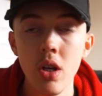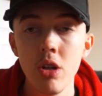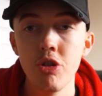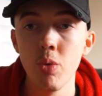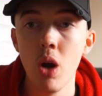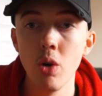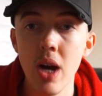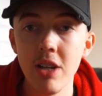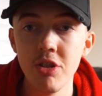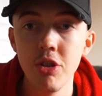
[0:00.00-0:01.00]
So
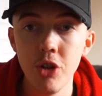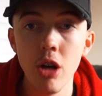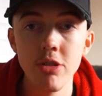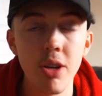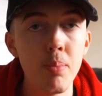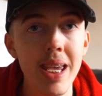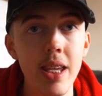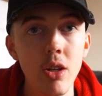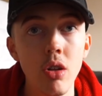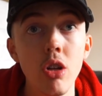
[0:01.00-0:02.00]
Horizon does
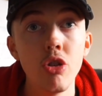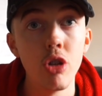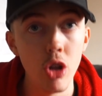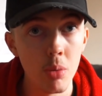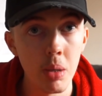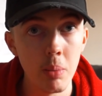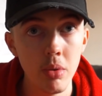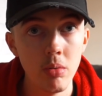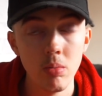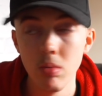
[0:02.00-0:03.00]
appeal to a lot of
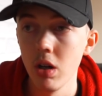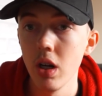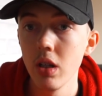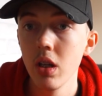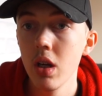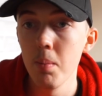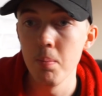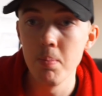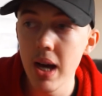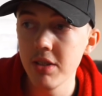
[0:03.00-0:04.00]
people, alright?
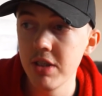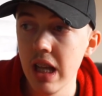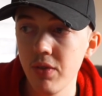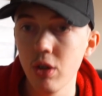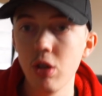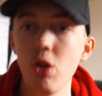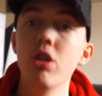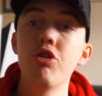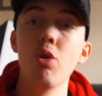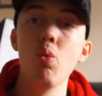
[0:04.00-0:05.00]
Myself
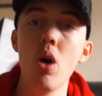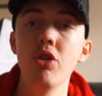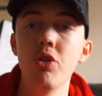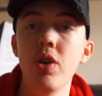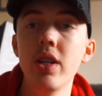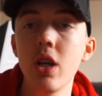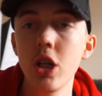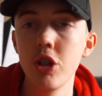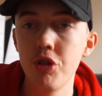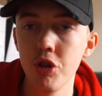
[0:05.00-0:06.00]
included. So Wandering
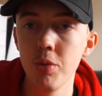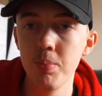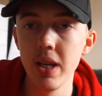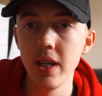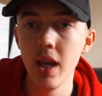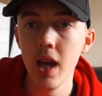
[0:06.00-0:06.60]
should be